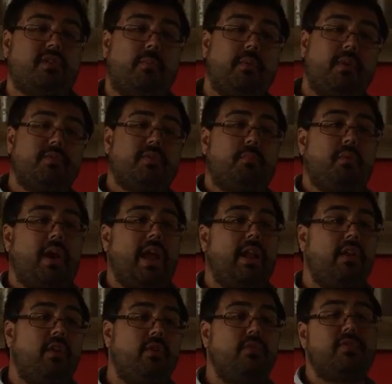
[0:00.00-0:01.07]
Some of those are
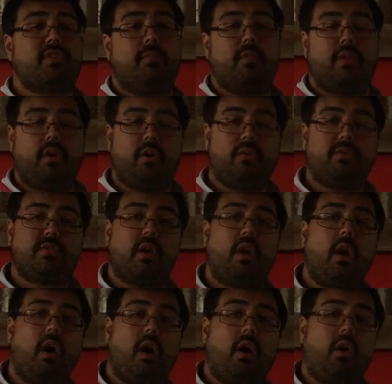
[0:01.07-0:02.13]
brand new. Some of those
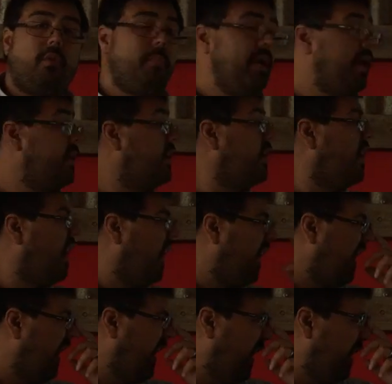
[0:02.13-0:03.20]
are a bit
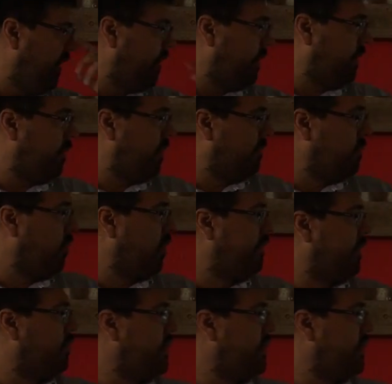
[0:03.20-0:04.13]
more of a